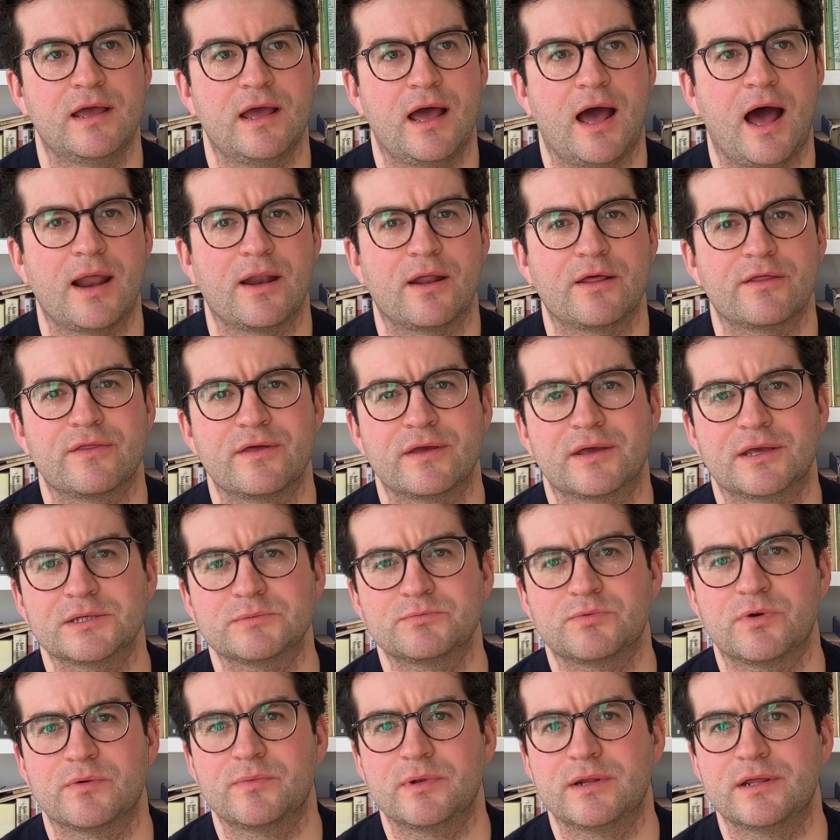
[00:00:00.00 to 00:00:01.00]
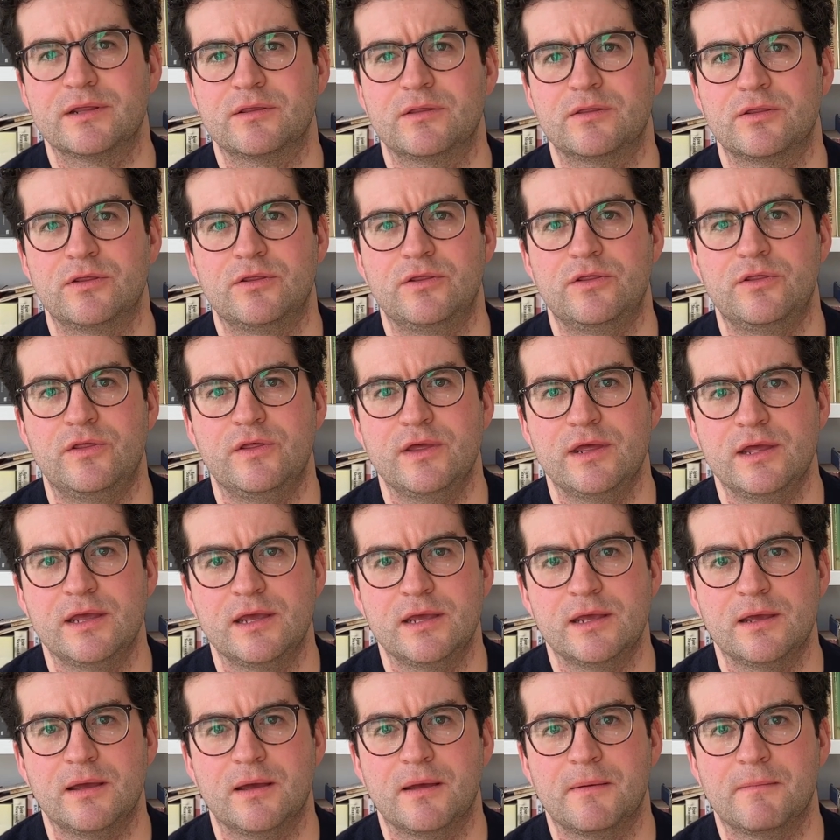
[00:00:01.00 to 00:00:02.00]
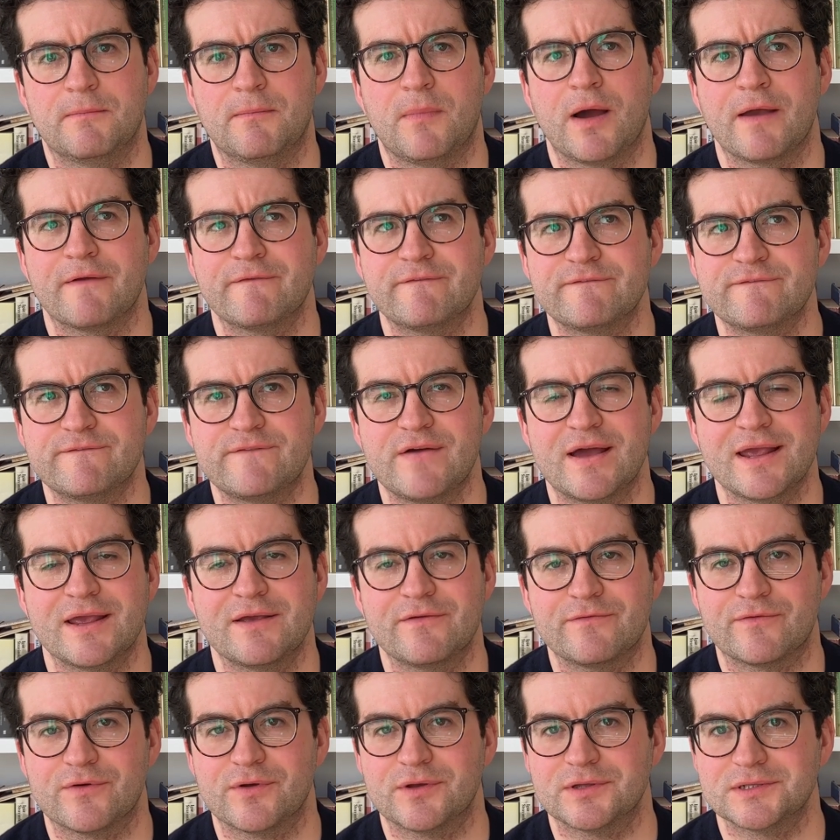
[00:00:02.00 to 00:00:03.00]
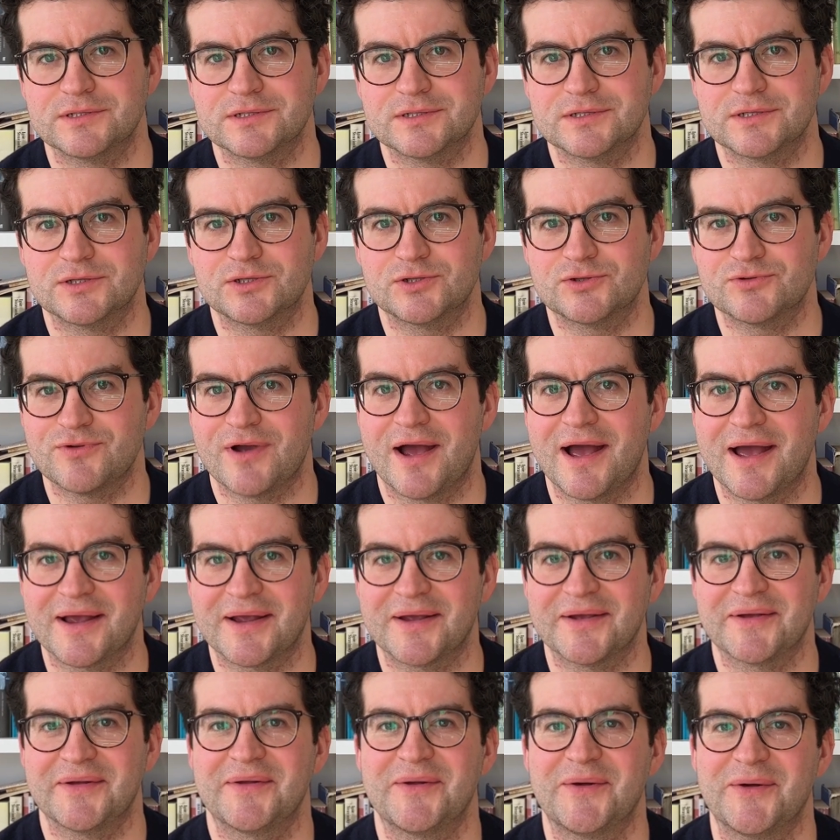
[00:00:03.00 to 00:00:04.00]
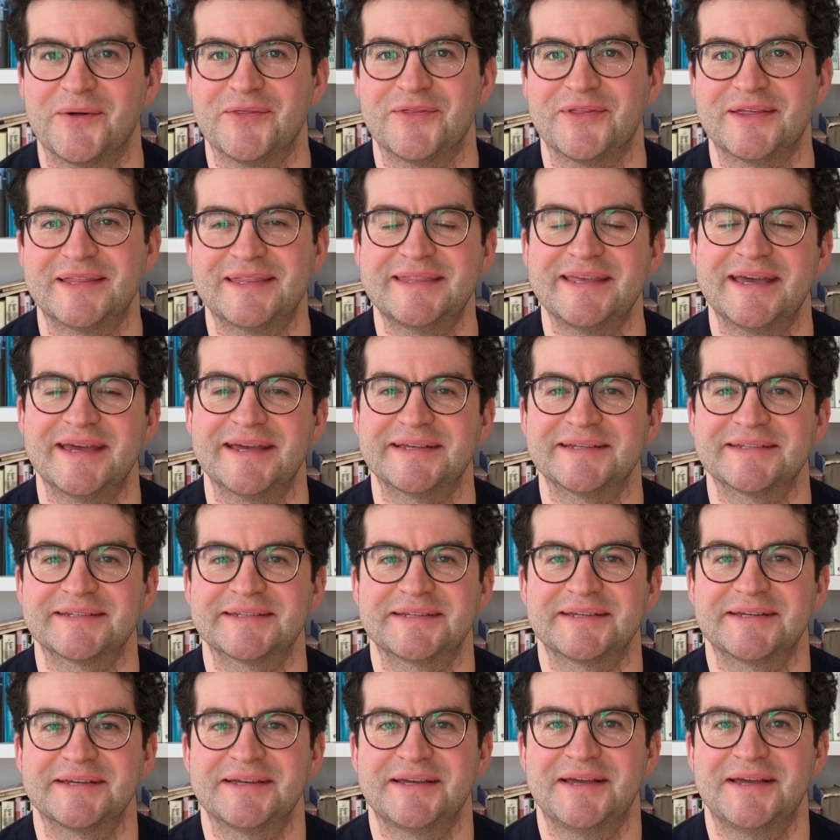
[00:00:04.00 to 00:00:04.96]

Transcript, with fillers: And I think it's probably the my favourite track on the disc.